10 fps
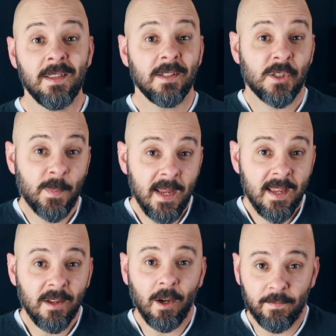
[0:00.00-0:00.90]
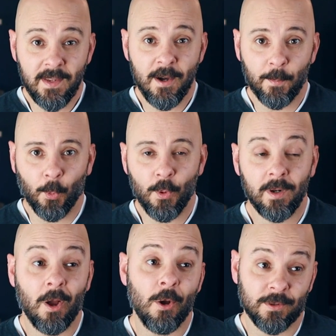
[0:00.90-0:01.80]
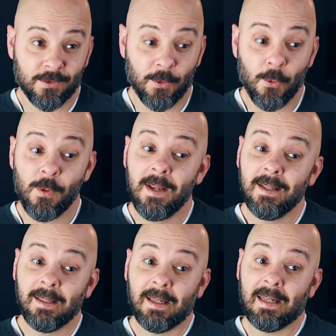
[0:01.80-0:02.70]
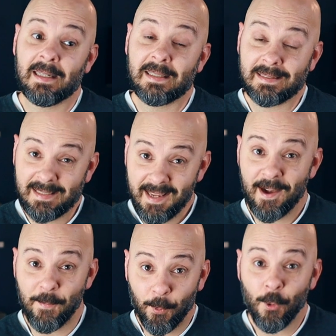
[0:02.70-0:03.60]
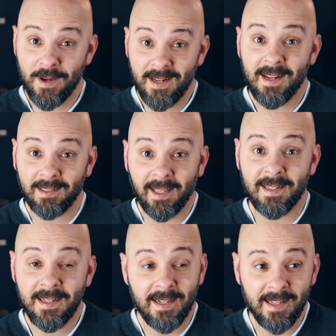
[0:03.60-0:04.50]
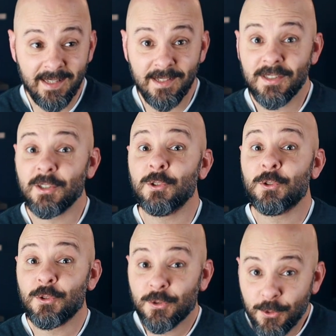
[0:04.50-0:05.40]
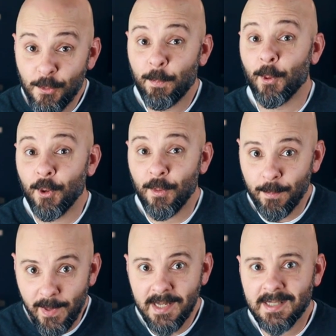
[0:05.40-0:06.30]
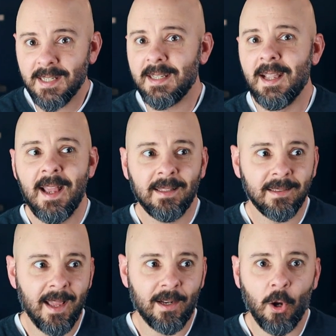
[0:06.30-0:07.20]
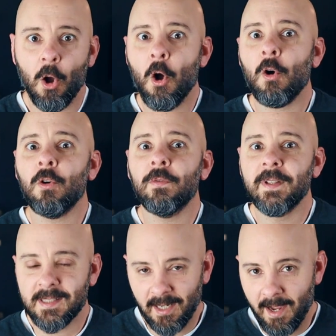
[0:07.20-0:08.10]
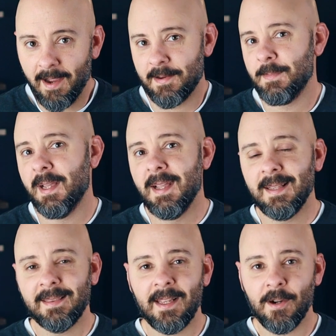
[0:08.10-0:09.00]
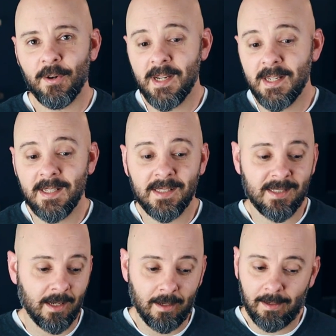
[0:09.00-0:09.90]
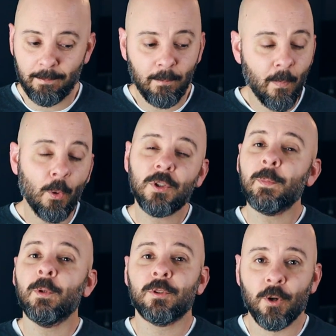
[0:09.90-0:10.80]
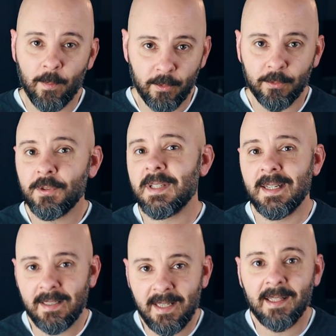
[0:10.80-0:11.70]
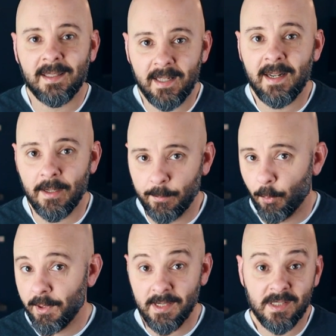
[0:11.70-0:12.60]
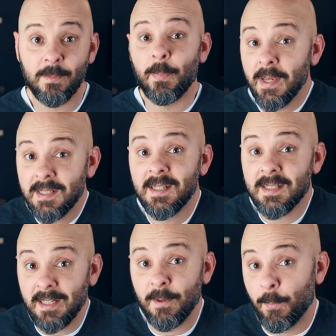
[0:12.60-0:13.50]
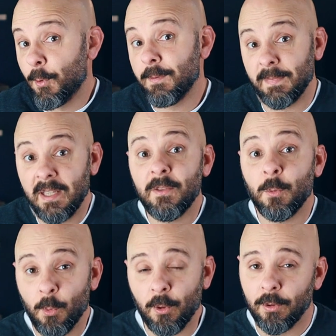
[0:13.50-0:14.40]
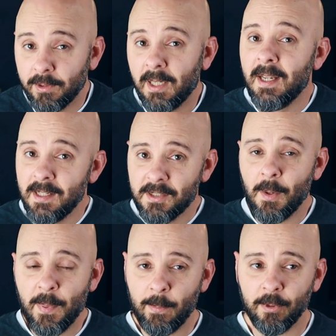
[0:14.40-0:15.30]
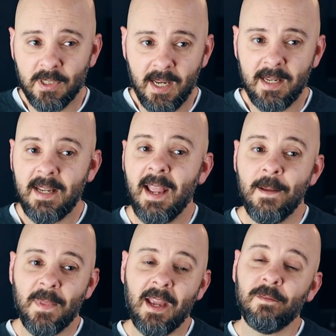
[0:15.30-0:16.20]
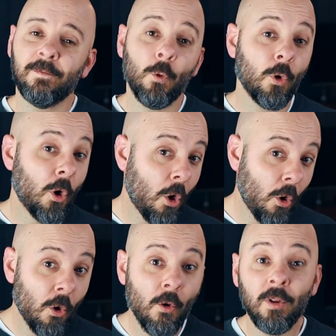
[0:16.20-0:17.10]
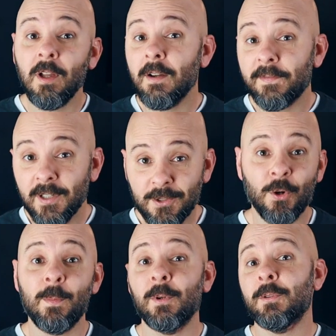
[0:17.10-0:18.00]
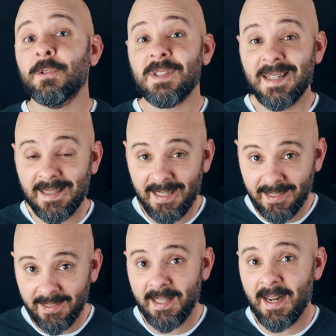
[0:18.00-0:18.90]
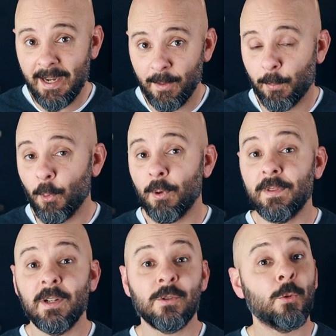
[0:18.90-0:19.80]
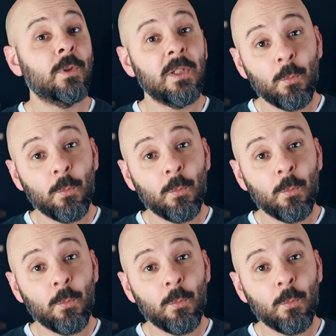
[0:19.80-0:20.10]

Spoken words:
then speaking of the airport, also, the airport in Atlanta is super busy, like all the time. There is multiple terminals in the Atlanta airport. It's the busiest airport in the world, some people say. And for all of the terminals in the Atlanta airport, there's only